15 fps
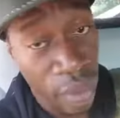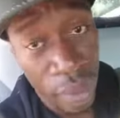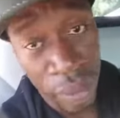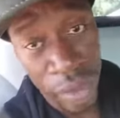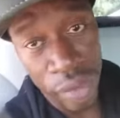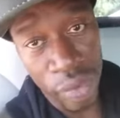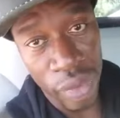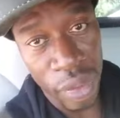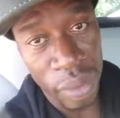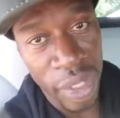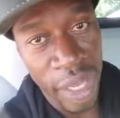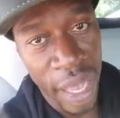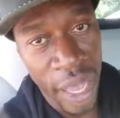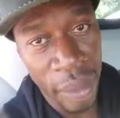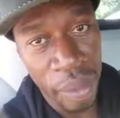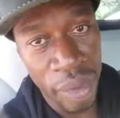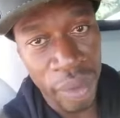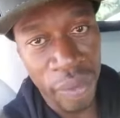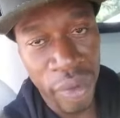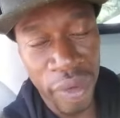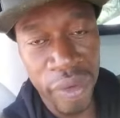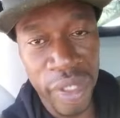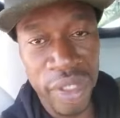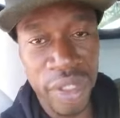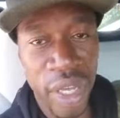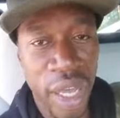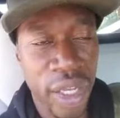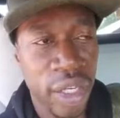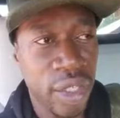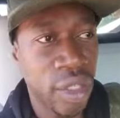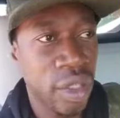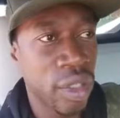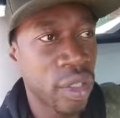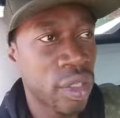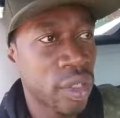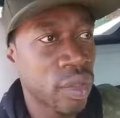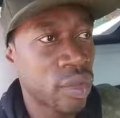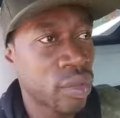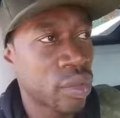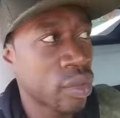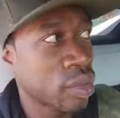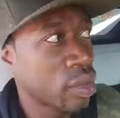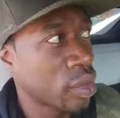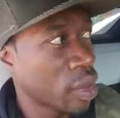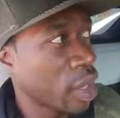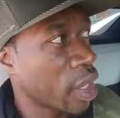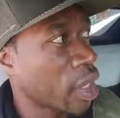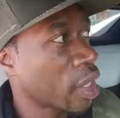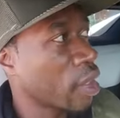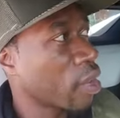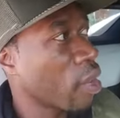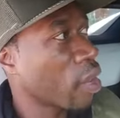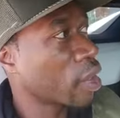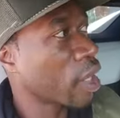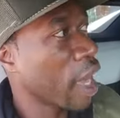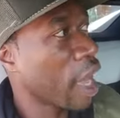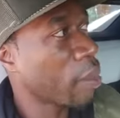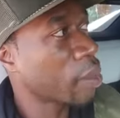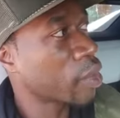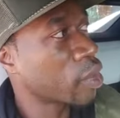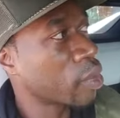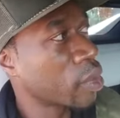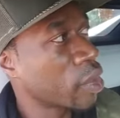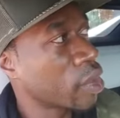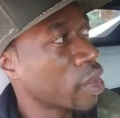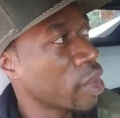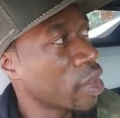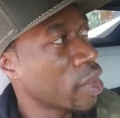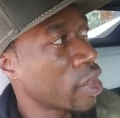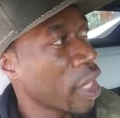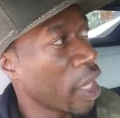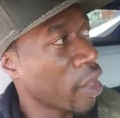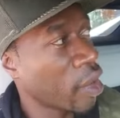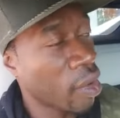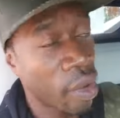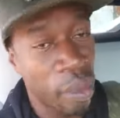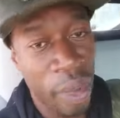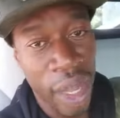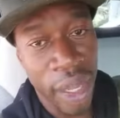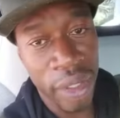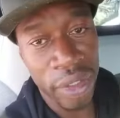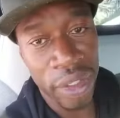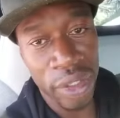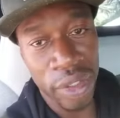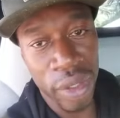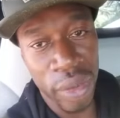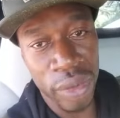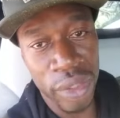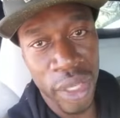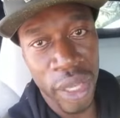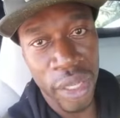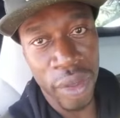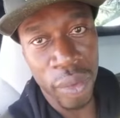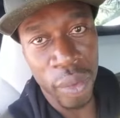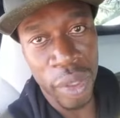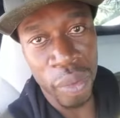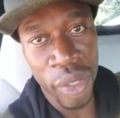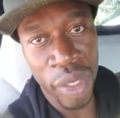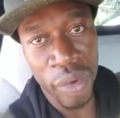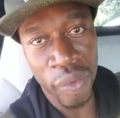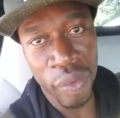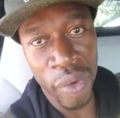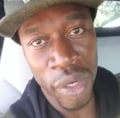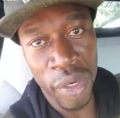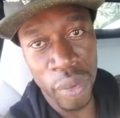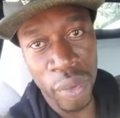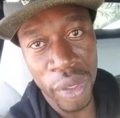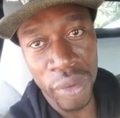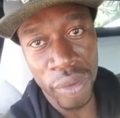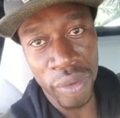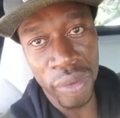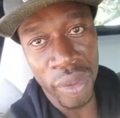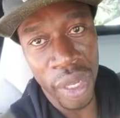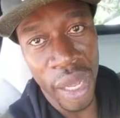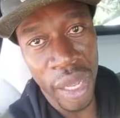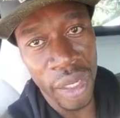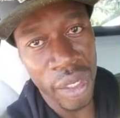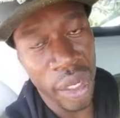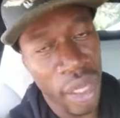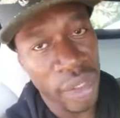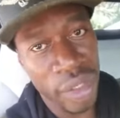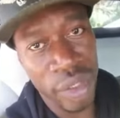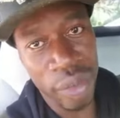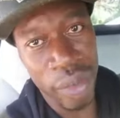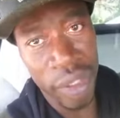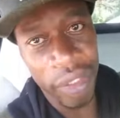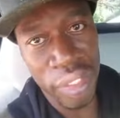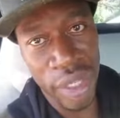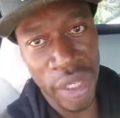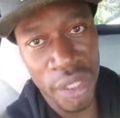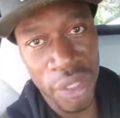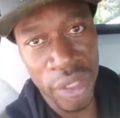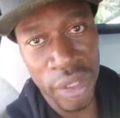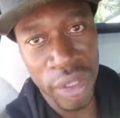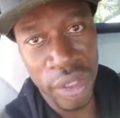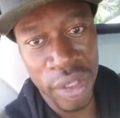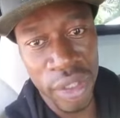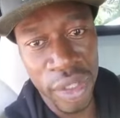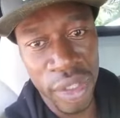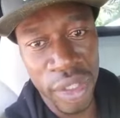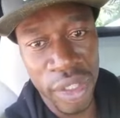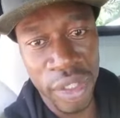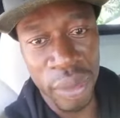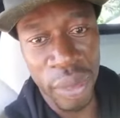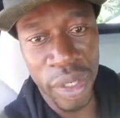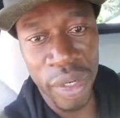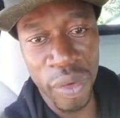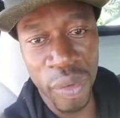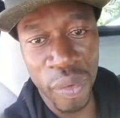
I'm extremely happy, very excited, and all the opportunities that are abound and those that we've been confronted with. I just must say, it's been a